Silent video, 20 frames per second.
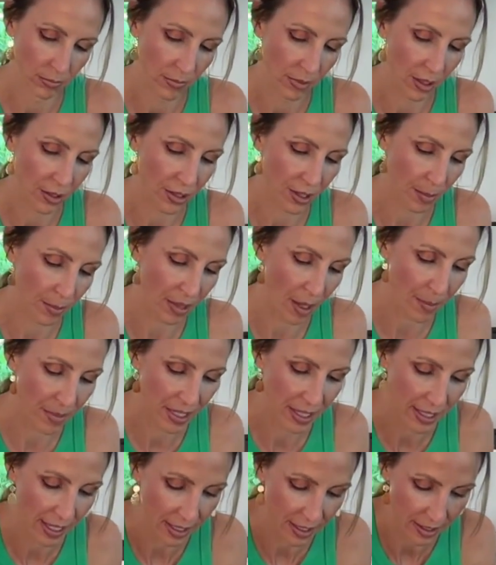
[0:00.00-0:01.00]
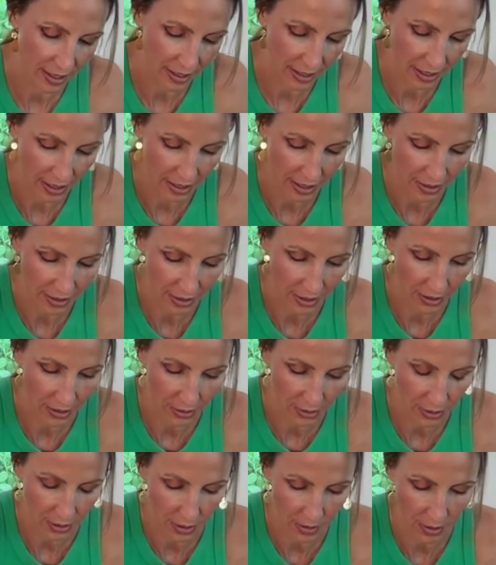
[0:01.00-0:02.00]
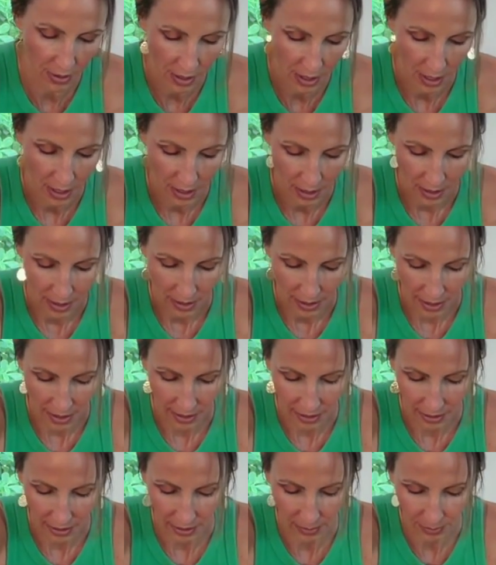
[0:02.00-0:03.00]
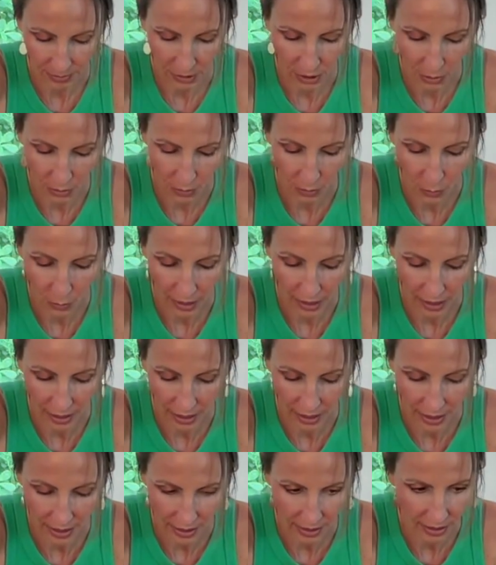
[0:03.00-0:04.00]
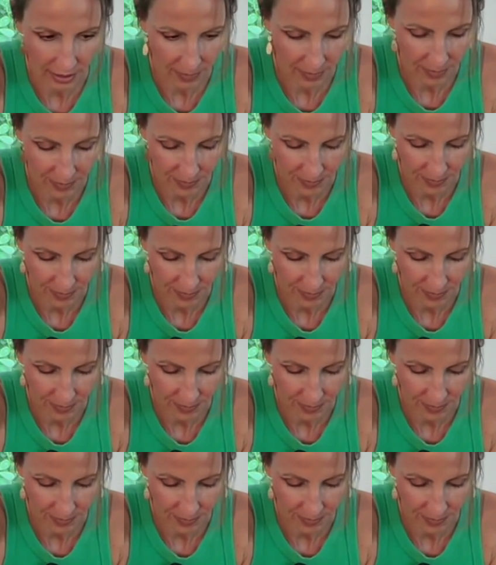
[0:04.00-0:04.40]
There's some lemon zest in here too, so that could go quite nicely.